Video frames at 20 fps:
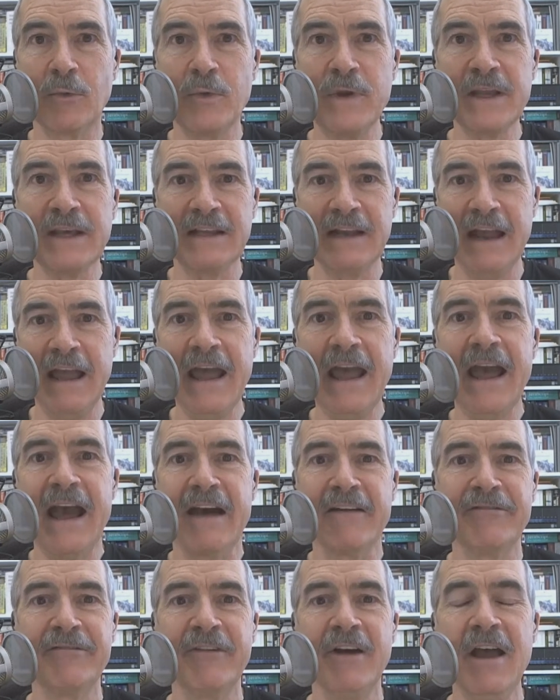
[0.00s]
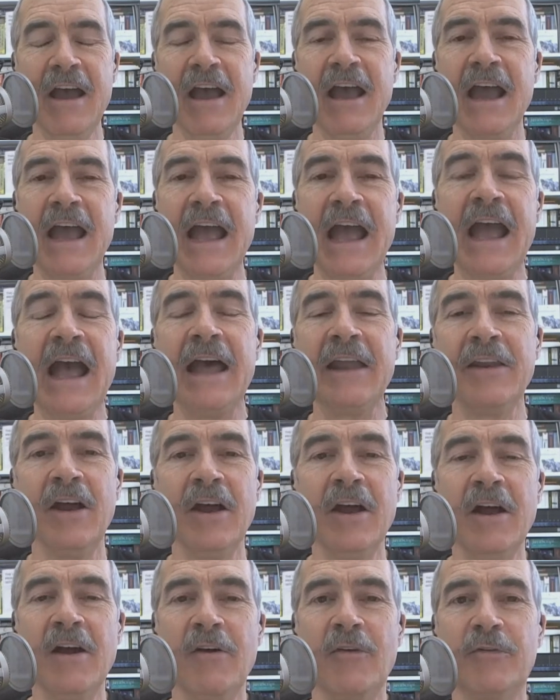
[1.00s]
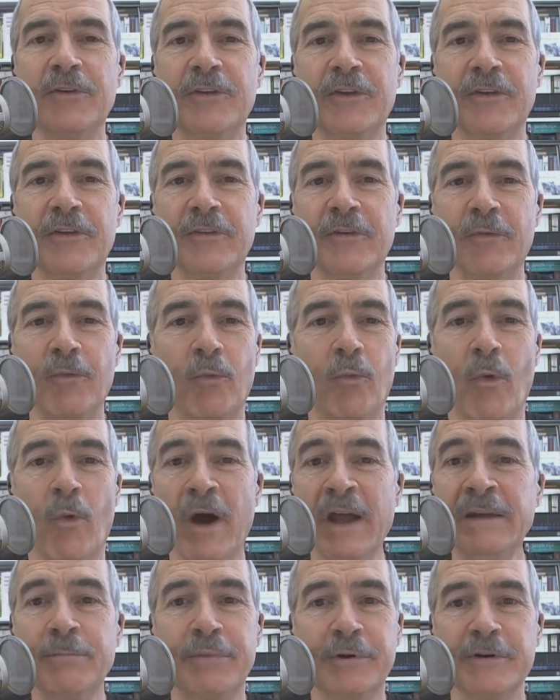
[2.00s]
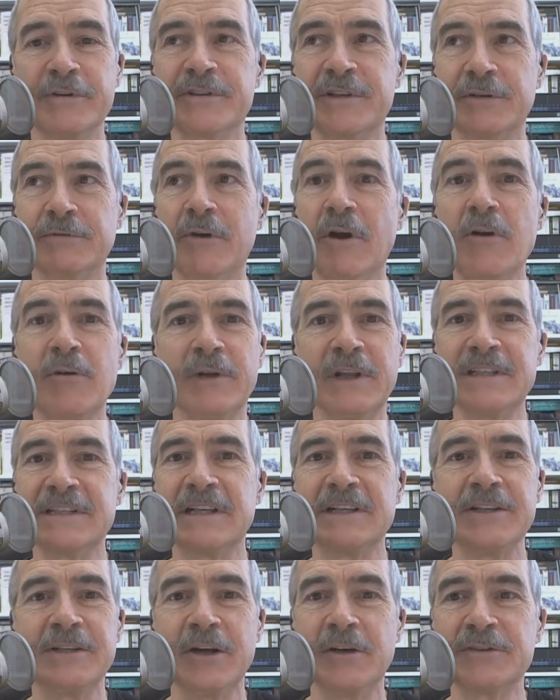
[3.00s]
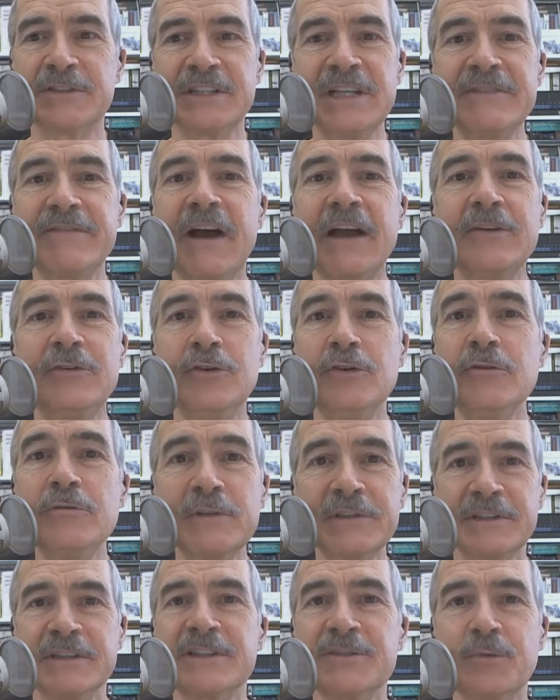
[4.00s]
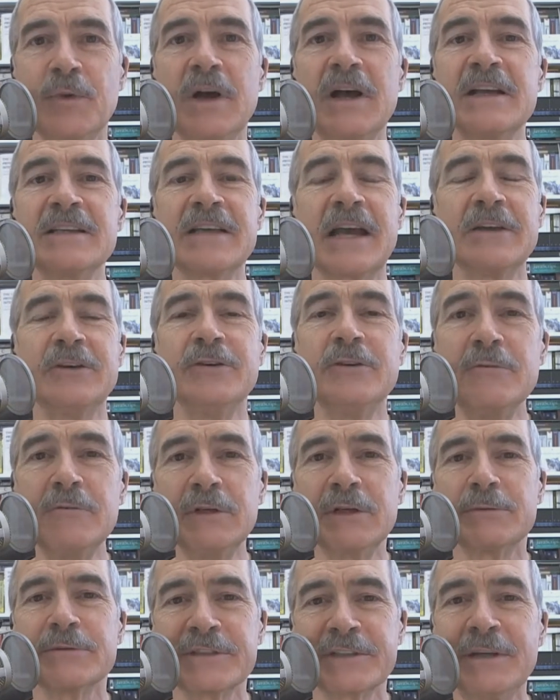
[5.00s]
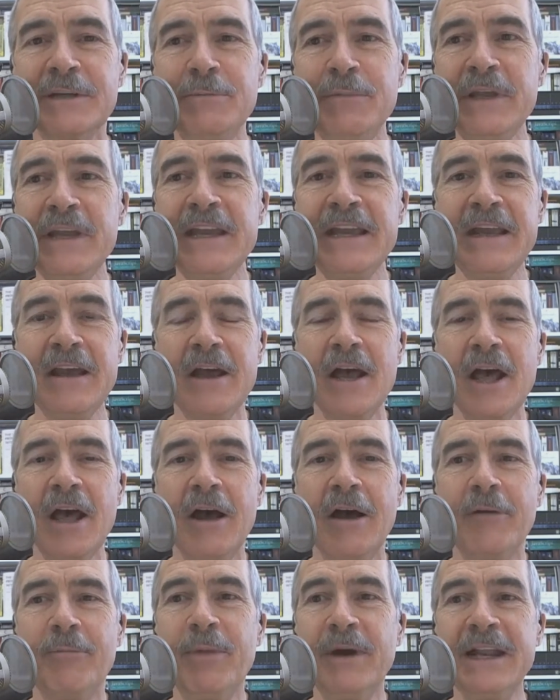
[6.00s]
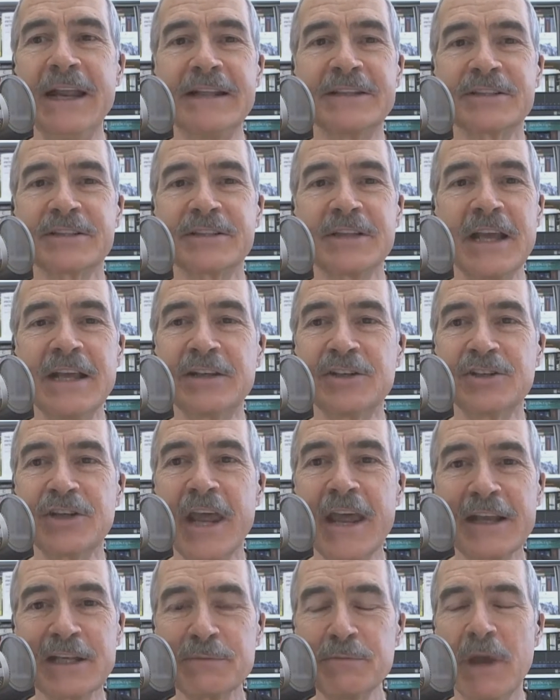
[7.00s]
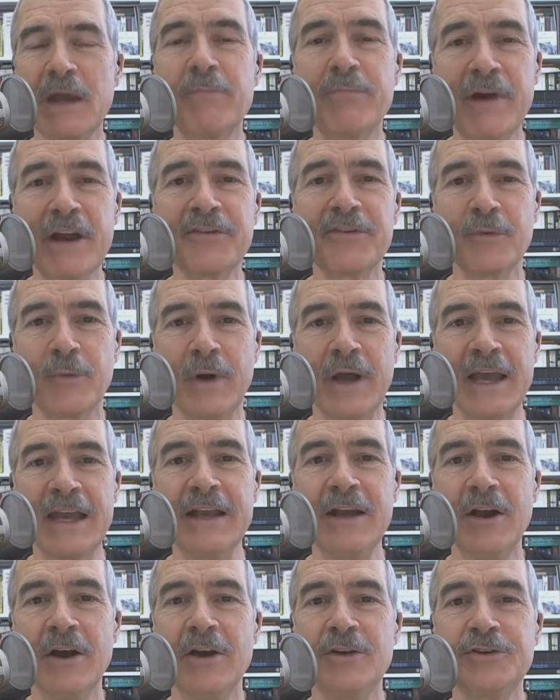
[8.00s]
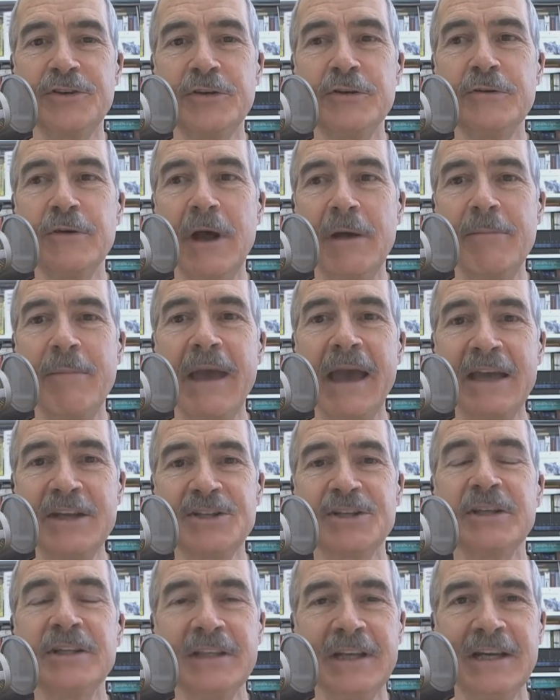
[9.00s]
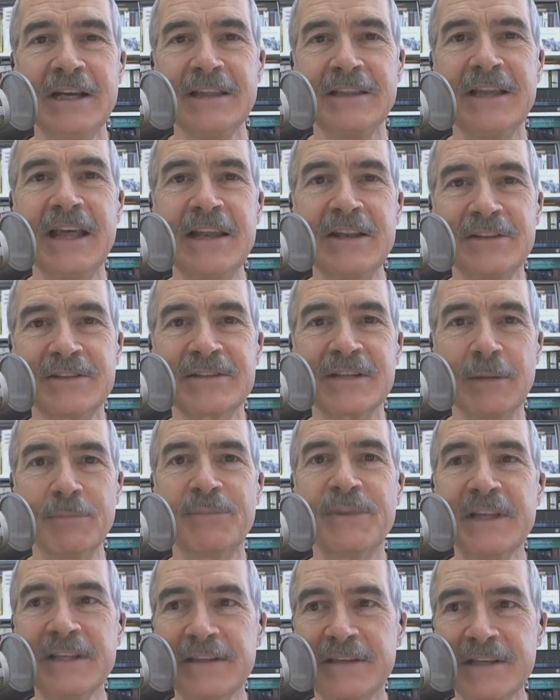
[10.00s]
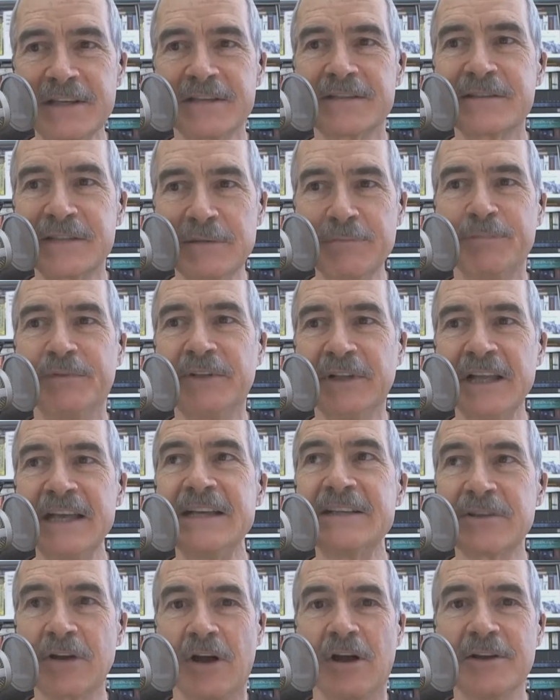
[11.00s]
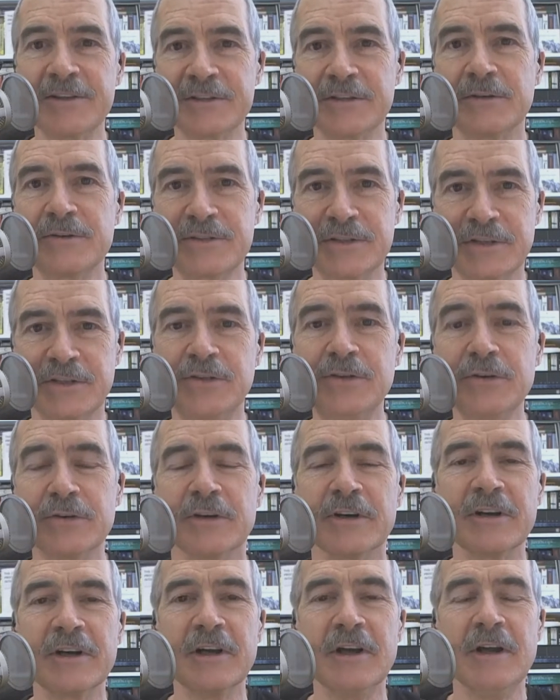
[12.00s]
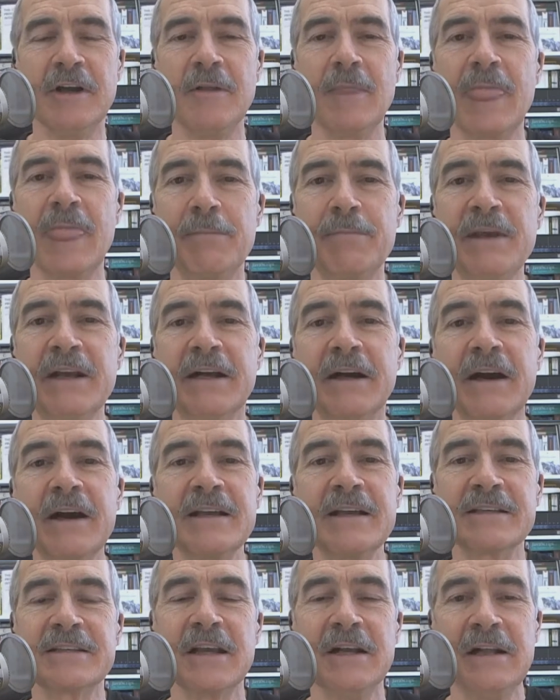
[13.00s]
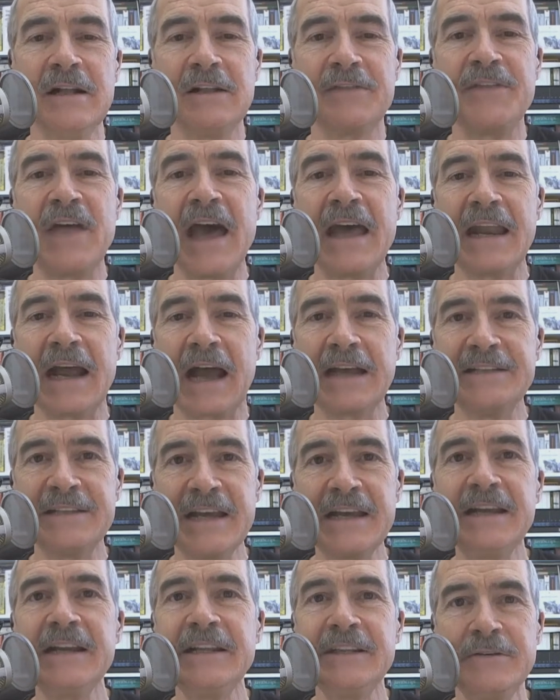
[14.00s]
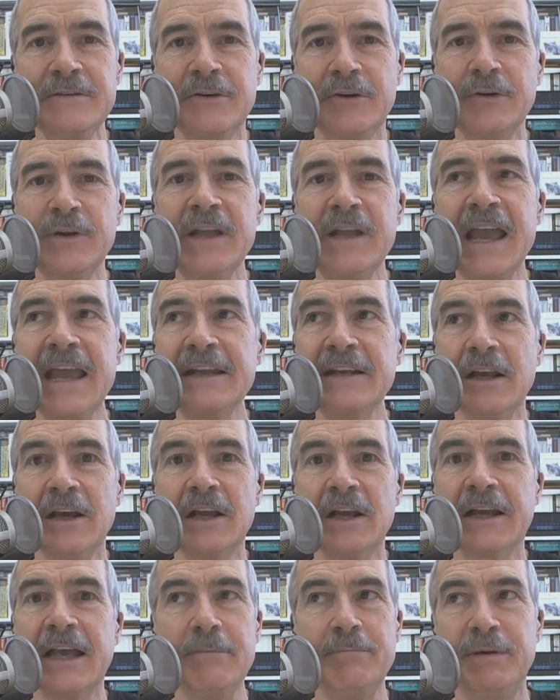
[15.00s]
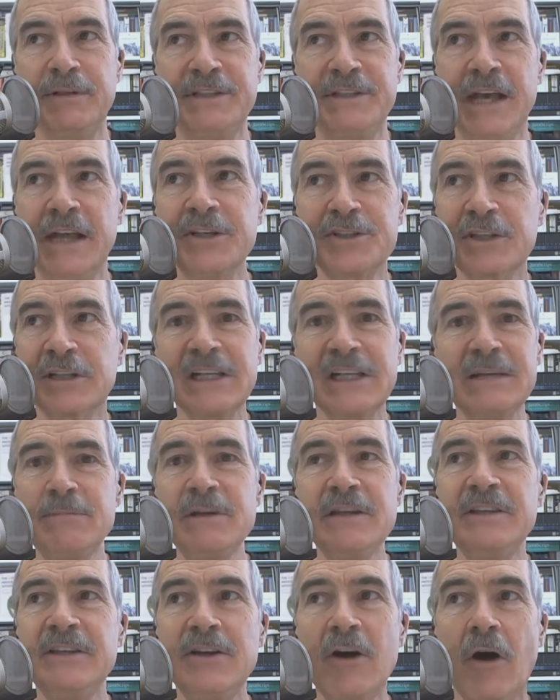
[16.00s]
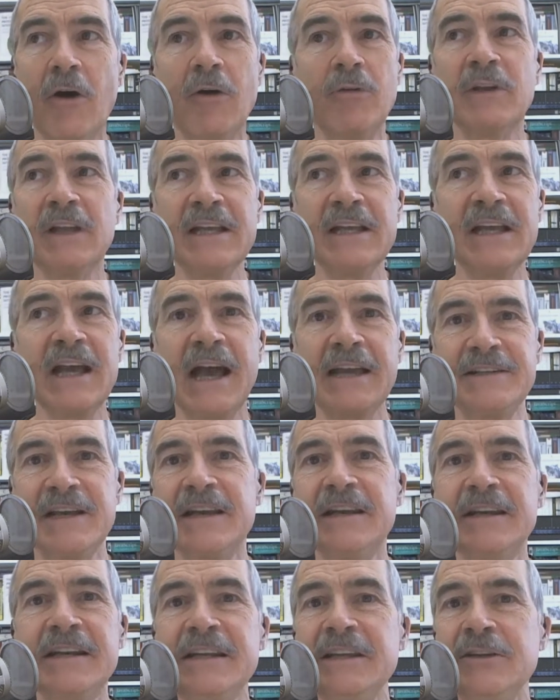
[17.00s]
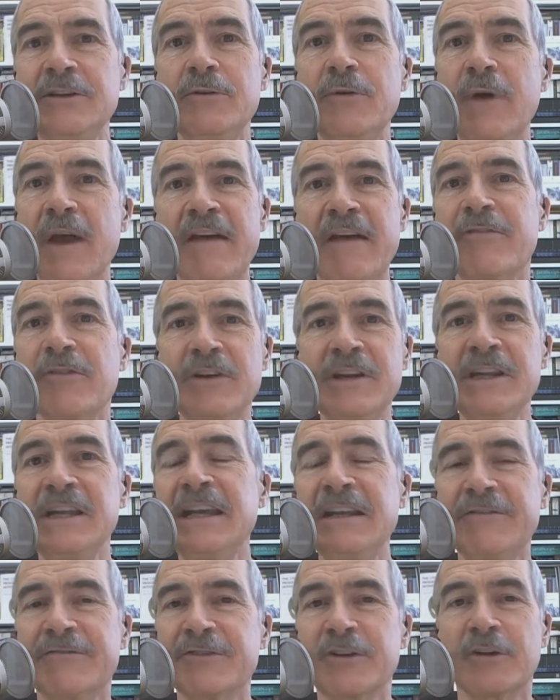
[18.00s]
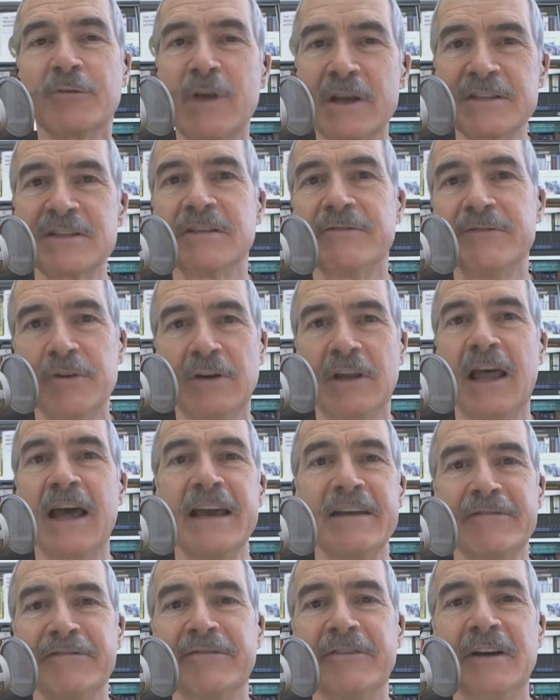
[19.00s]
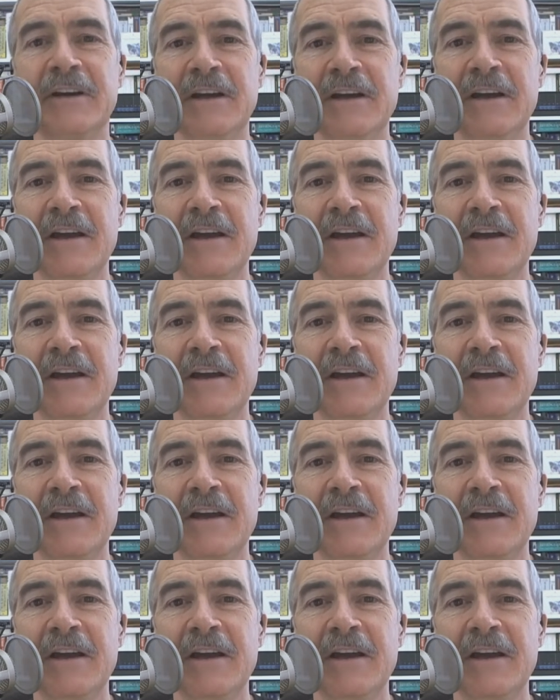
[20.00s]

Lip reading: week and a half. And one person wrote, he said, you know, Steve, I knew what this was. I knew what it was going to be. But it takes my breath away to imagine that something this simple is also secure. Because that identity you create can potentially be the only identity you ever need for the rest of your life.